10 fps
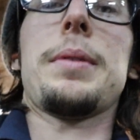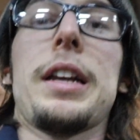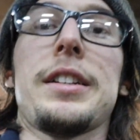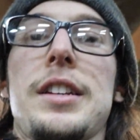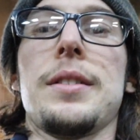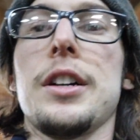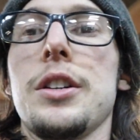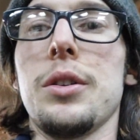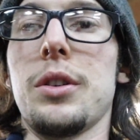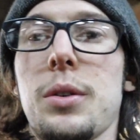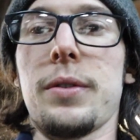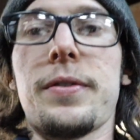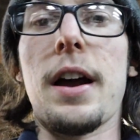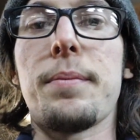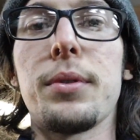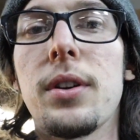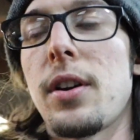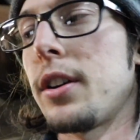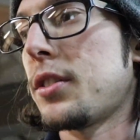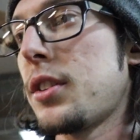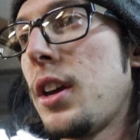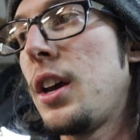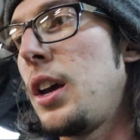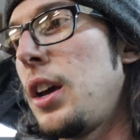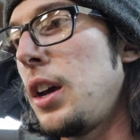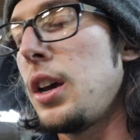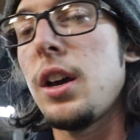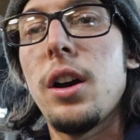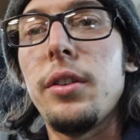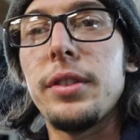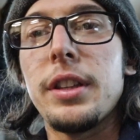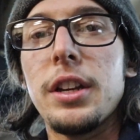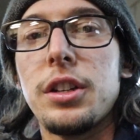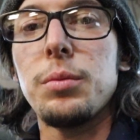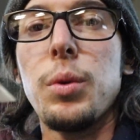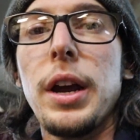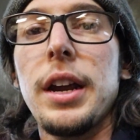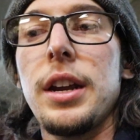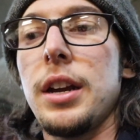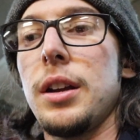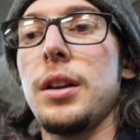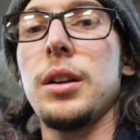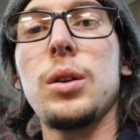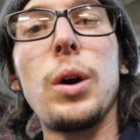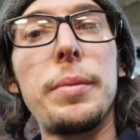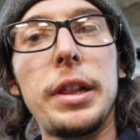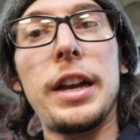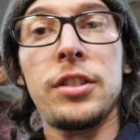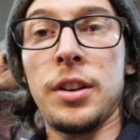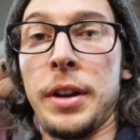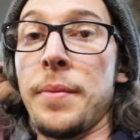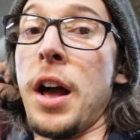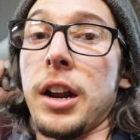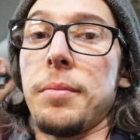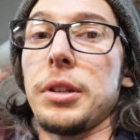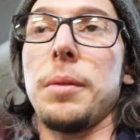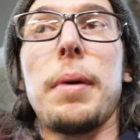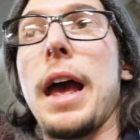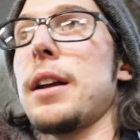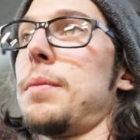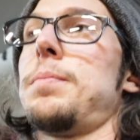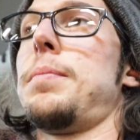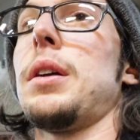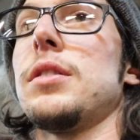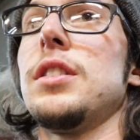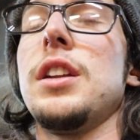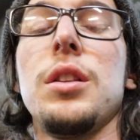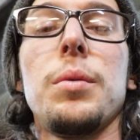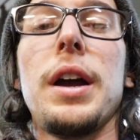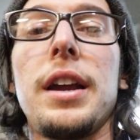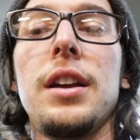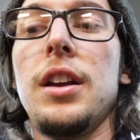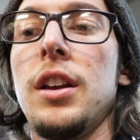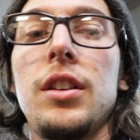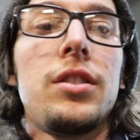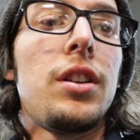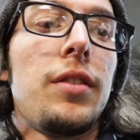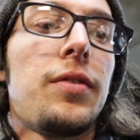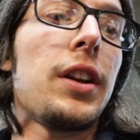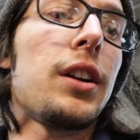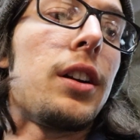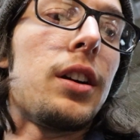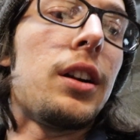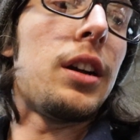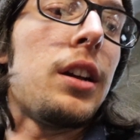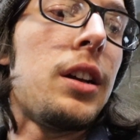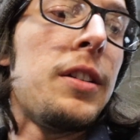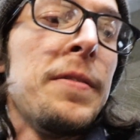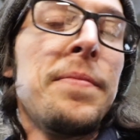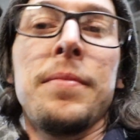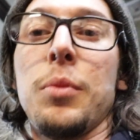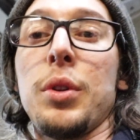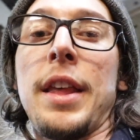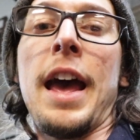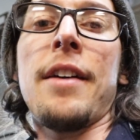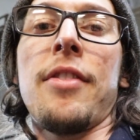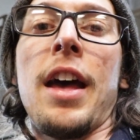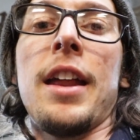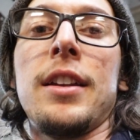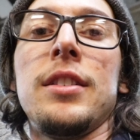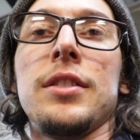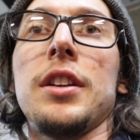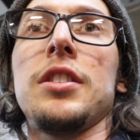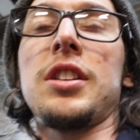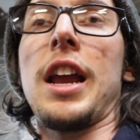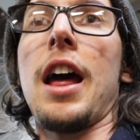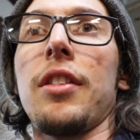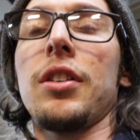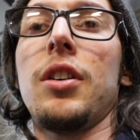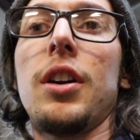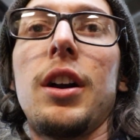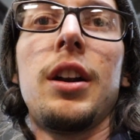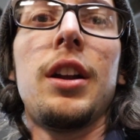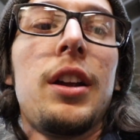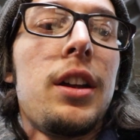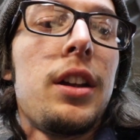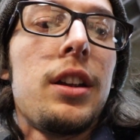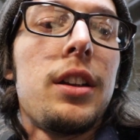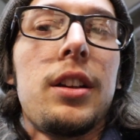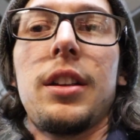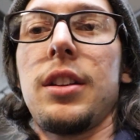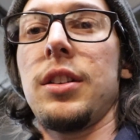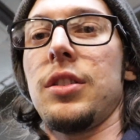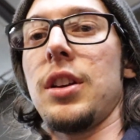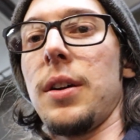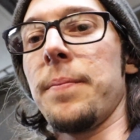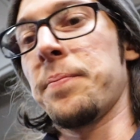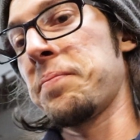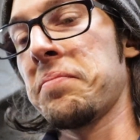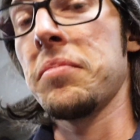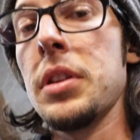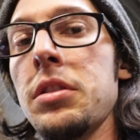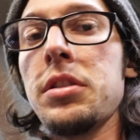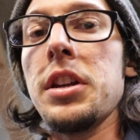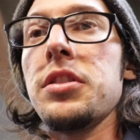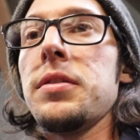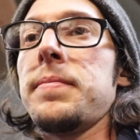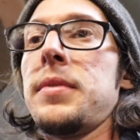But like I said, I'm gonna do it to a 5-point harness. Hopefully they should weigh quite a bit less. I mean, I'm not gonna put the back belts in either way. So you figure more than half that is gonna stay out of the car. So it's decent.